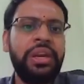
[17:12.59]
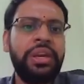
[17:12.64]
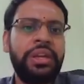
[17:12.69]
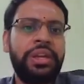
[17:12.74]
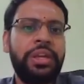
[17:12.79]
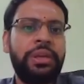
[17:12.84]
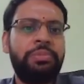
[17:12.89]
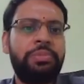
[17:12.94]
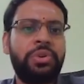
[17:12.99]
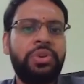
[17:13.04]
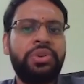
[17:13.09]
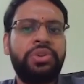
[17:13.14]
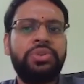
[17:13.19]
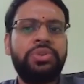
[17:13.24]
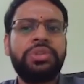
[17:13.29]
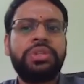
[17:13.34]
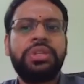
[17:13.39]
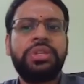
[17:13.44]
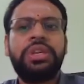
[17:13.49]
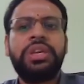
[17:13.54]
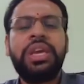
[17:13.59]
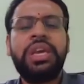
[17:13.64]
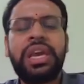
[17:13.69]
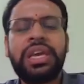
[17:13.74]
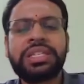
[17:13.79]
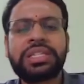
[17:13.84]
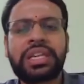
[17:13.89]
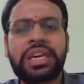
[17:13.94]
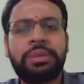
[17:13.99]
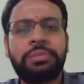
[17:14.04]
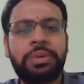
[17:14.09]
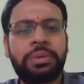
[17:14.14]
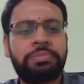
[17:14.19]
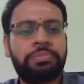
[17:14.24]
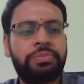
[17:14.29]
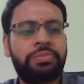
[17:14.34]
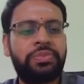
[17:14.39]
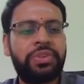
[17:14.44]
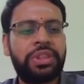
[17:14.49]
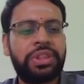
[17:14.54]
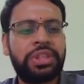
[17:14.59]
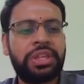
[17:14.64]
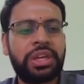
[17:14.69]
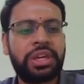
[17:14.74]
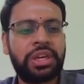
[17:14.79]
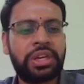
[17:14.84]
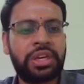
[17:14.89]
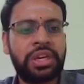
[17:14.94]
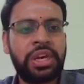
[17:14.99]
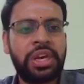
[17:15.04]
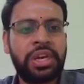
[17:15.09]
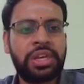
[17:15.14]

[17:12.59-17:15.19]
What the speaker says: he has come up with the